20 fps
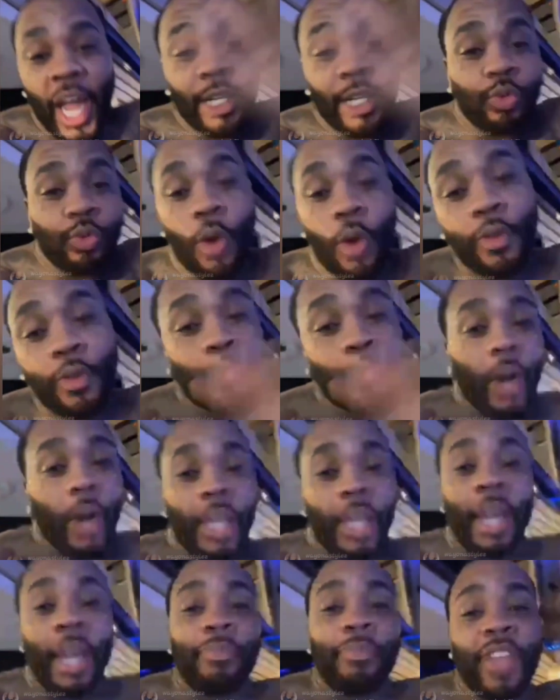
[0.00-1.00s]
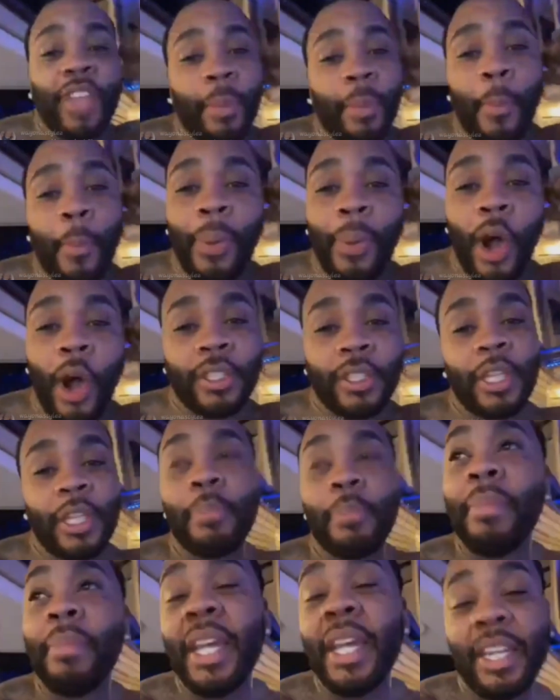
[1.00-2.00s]
Rover rugged, I'm double parked in the
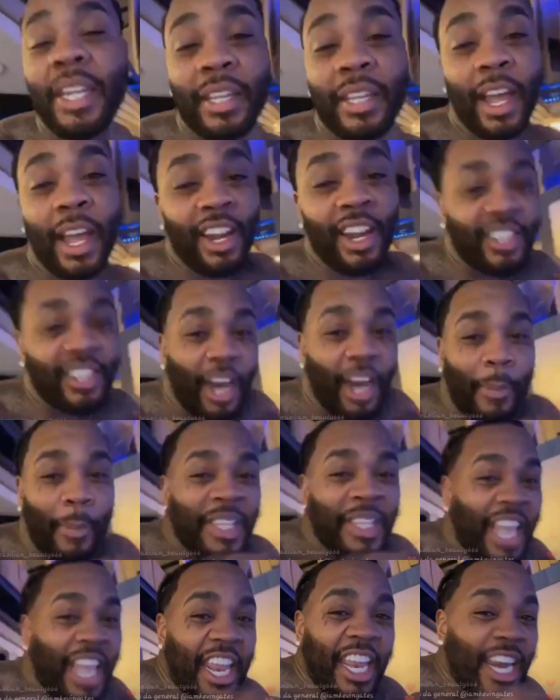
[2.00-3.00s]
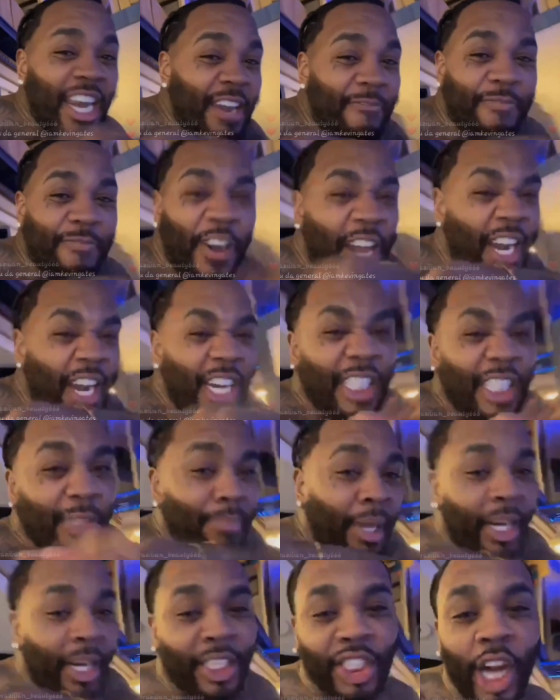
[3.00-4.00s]
median. Dummy think any funny, this
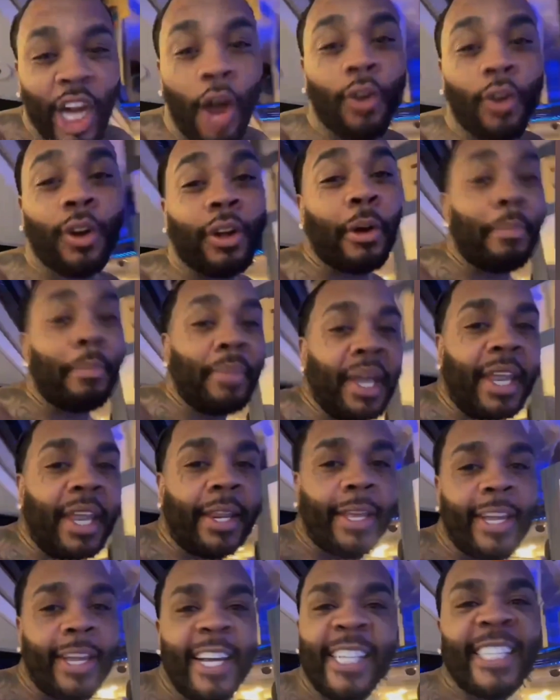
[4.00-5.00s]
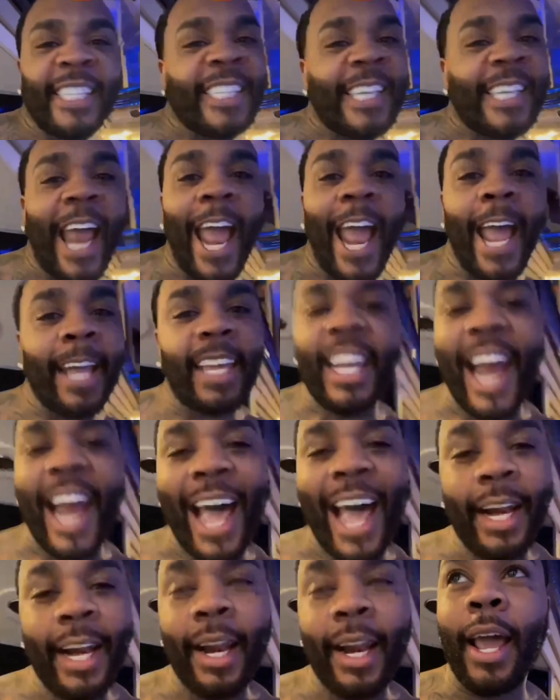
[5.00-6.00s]
metal chalk or comedian. Shine, get out
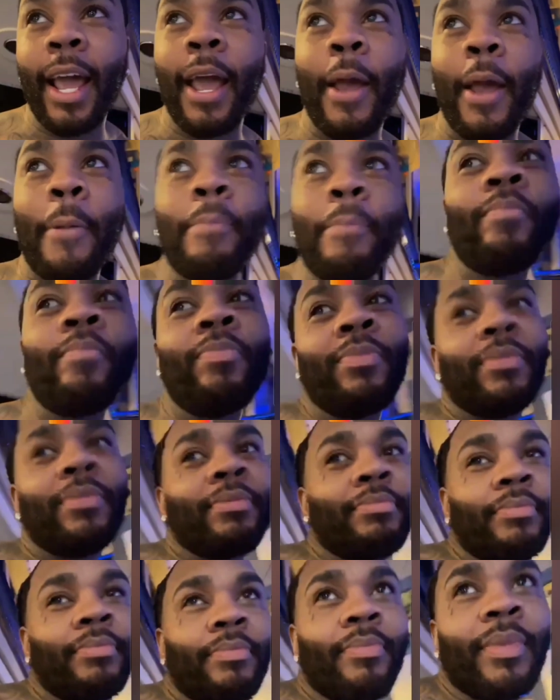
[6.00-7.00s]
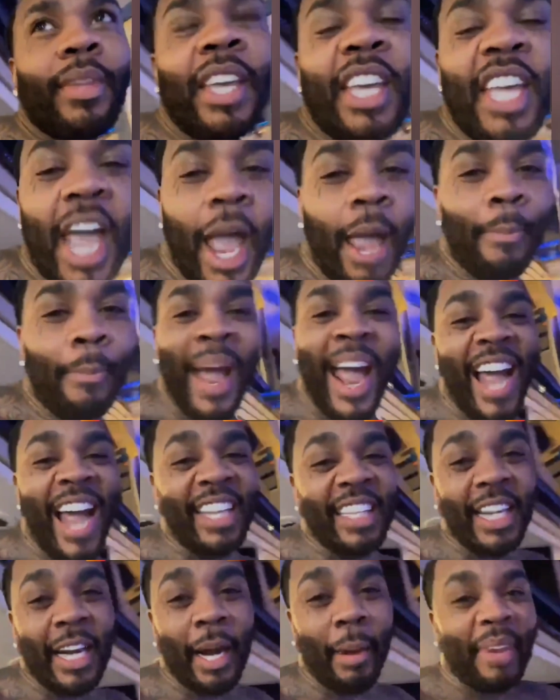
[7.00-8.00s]
of line. He ain't mad
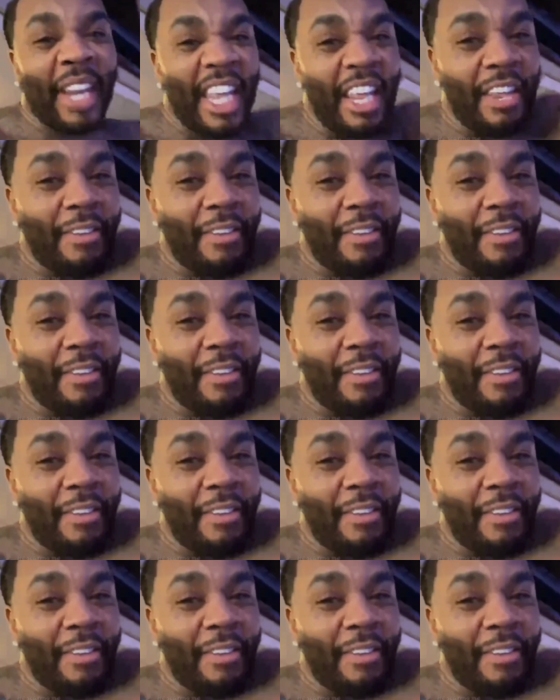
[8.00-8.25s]
that I'm leaving.